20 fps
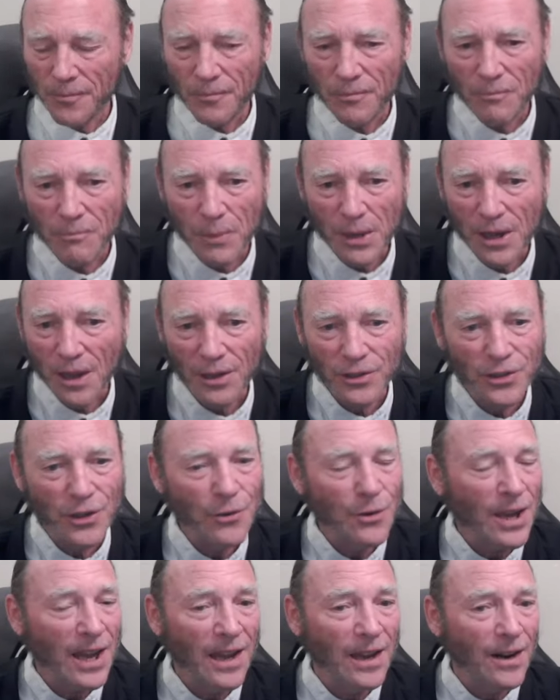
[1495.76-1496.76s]
Because you
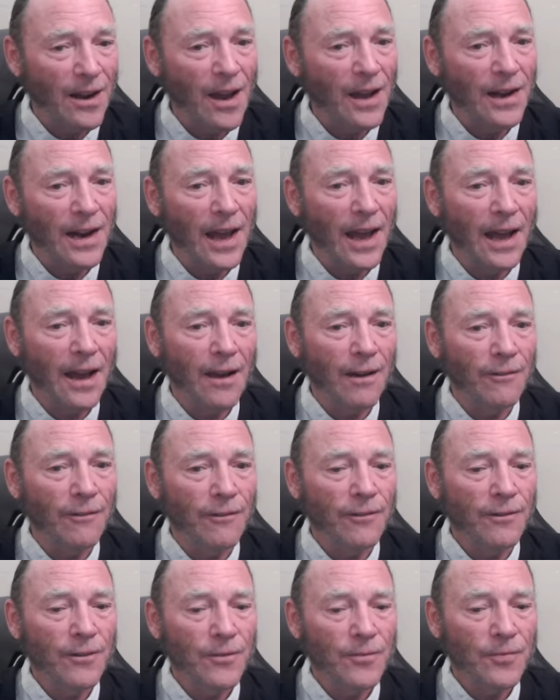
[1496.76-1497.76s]
cannot
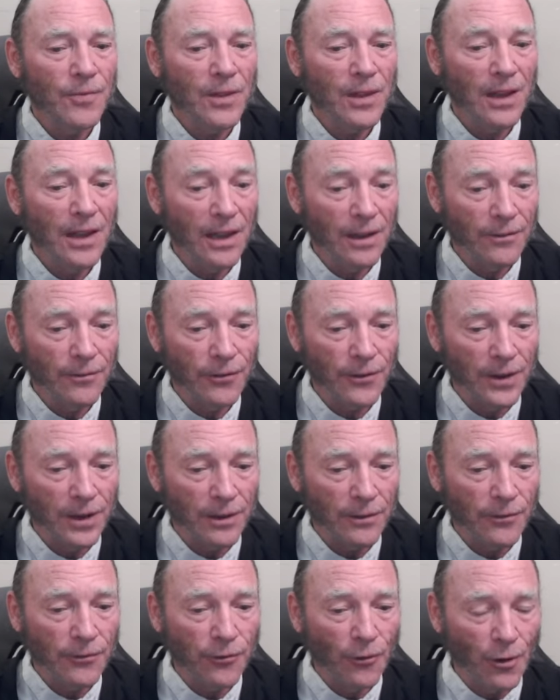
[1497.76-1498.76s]
have
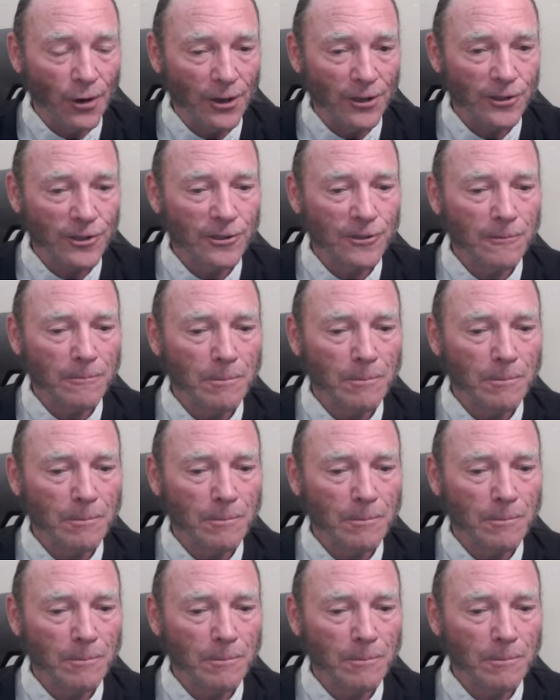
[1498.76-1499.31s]
infinite force.